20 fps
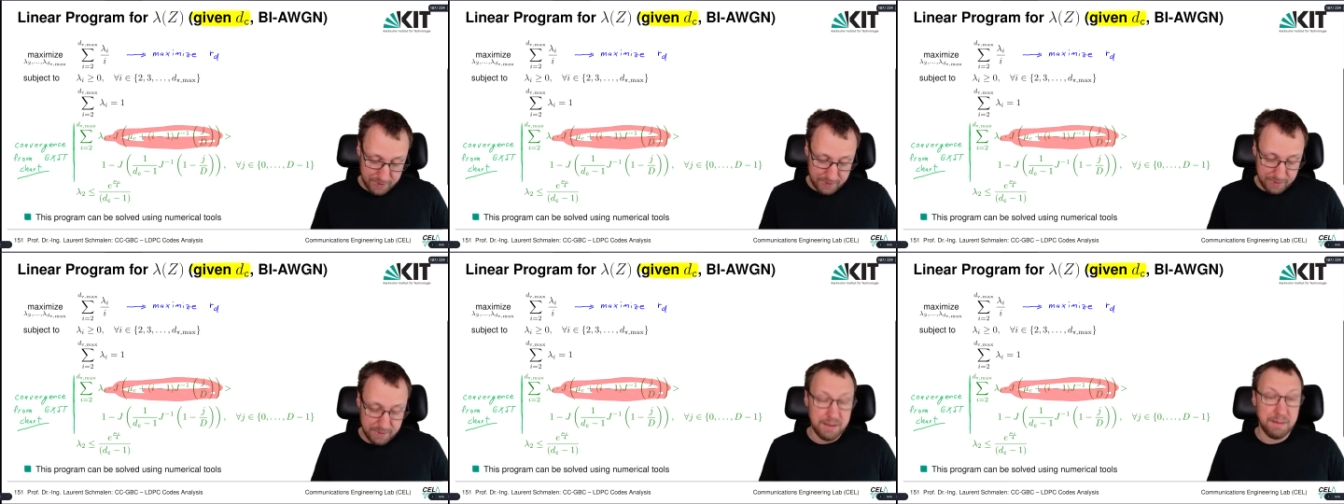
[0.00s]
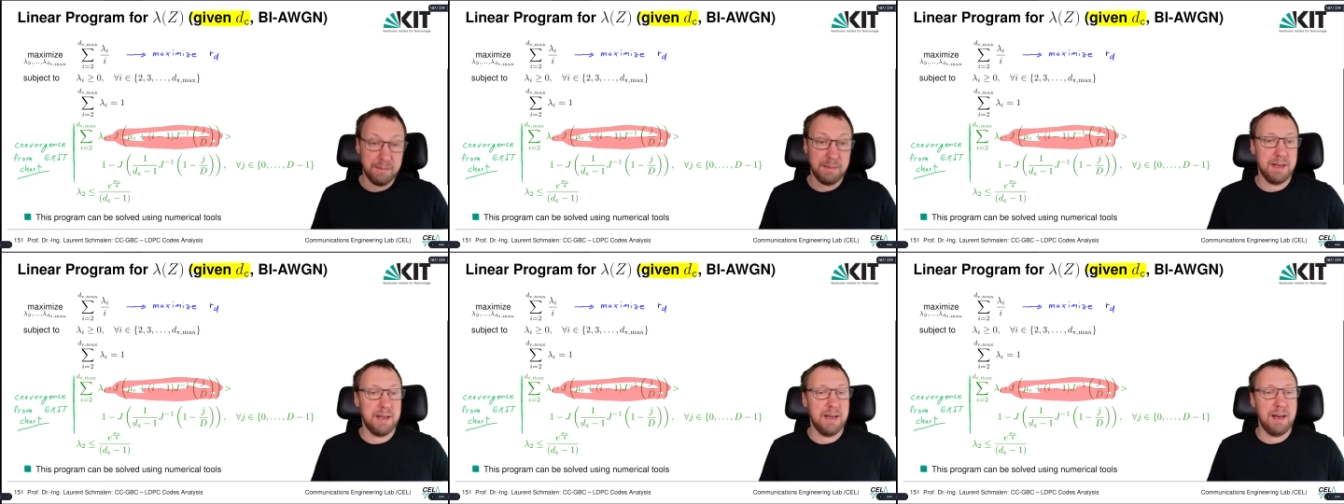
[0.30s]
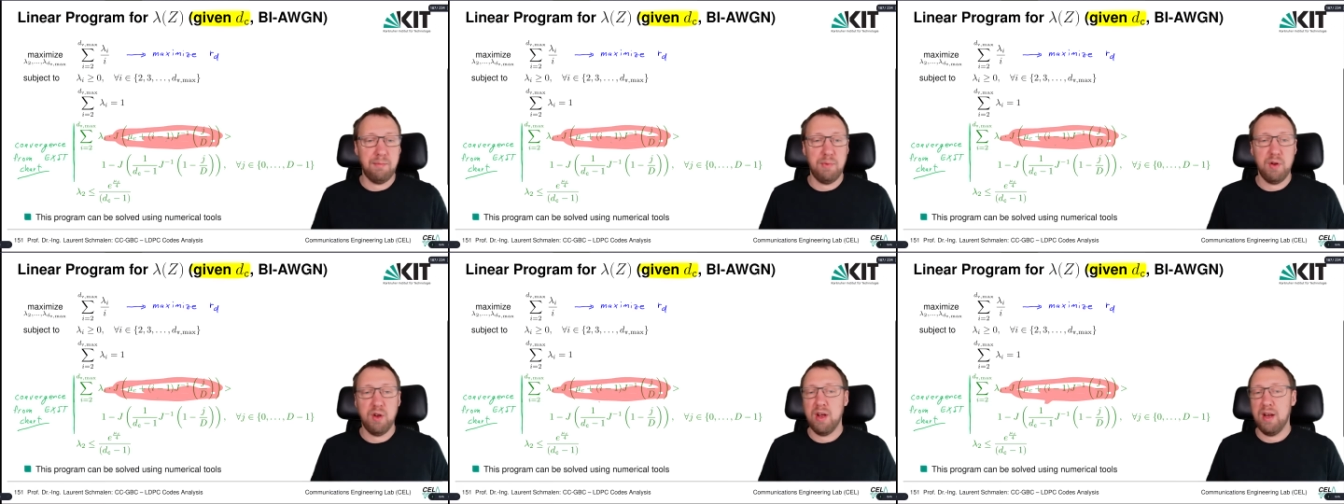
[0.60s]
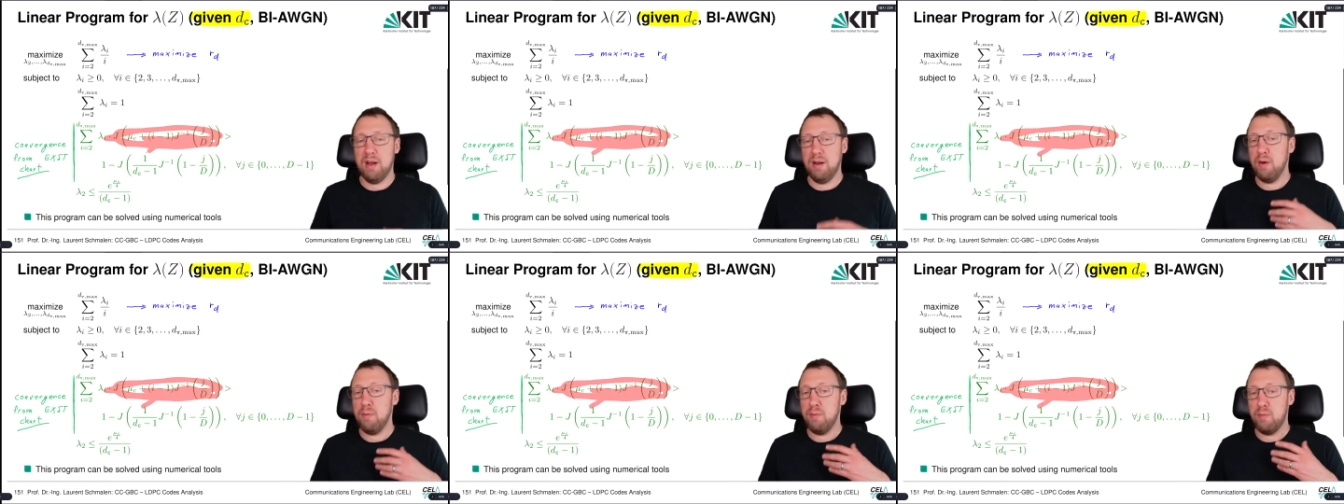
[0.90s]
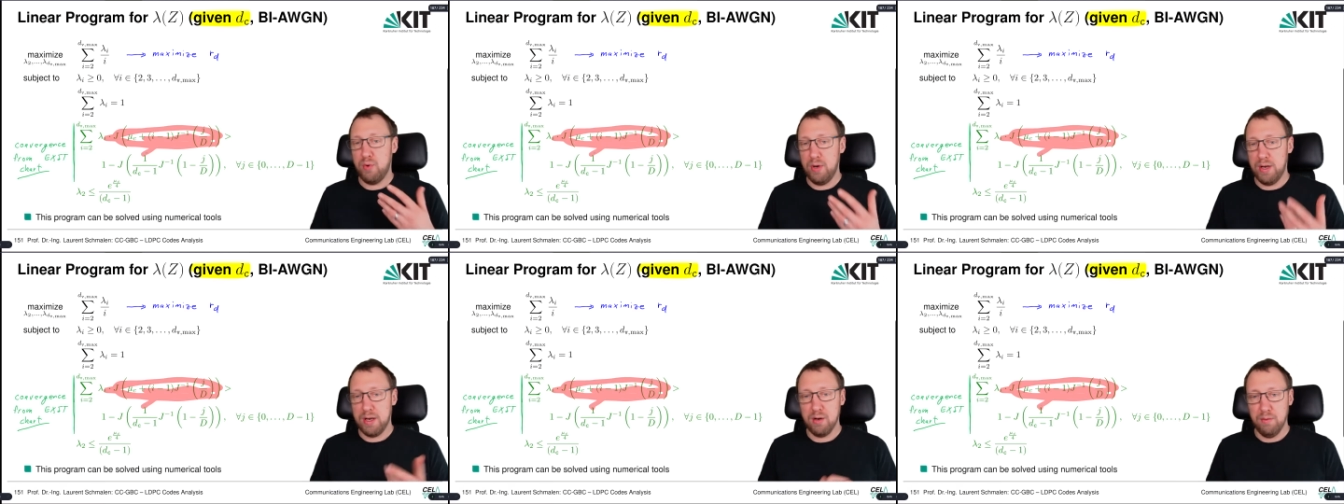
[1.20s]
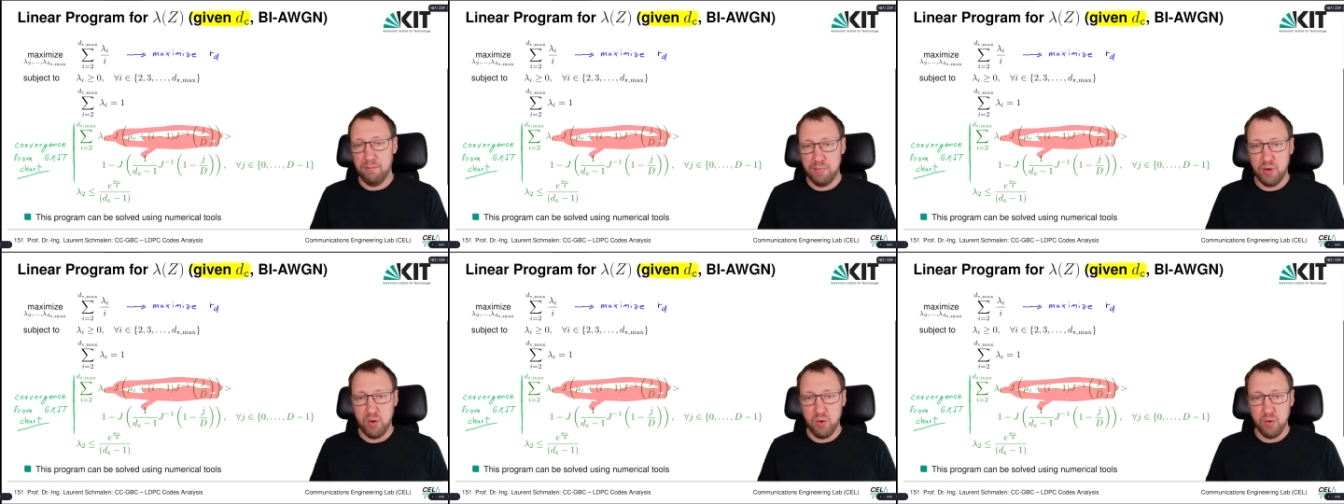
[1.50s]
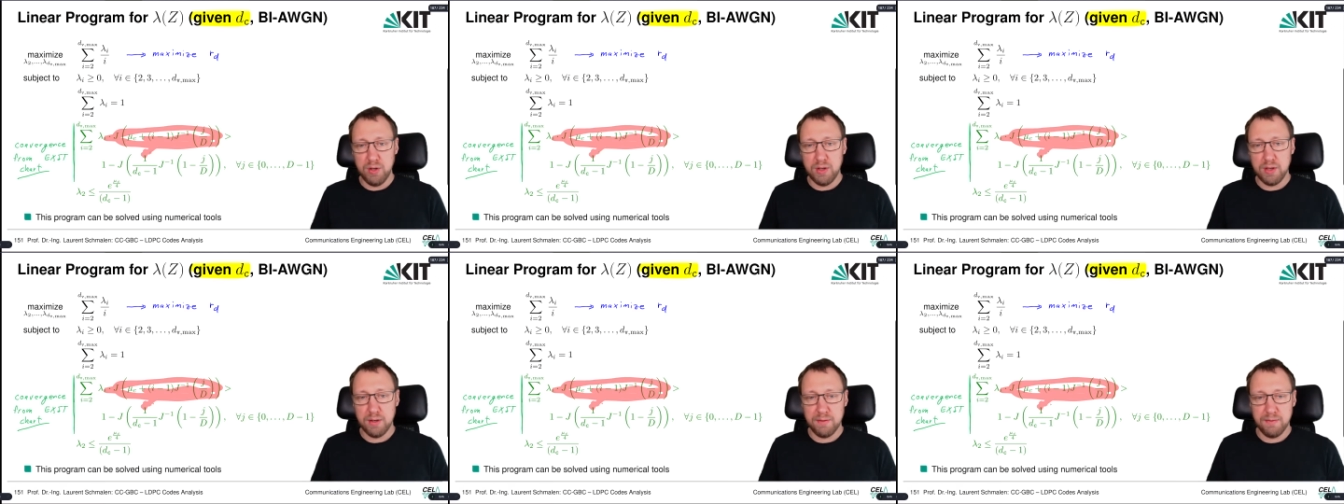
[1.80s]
This is something that we can pre-compute.